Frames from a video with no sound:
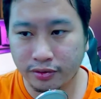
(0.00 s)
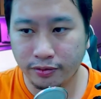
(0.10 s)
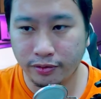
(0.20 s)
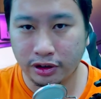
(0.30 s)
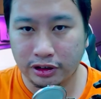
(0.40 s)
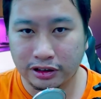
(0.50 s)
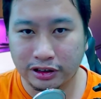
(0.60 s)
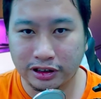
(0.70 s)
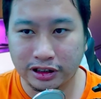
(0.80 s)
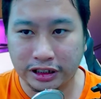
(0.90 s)
for
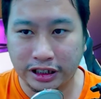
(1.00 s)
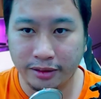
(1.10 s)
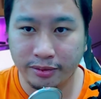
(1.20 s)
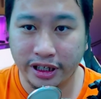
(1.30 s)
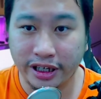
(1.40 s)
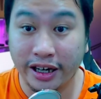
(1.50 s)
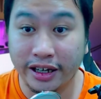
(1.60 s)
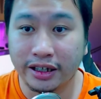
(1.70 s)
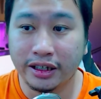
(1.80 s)
the AI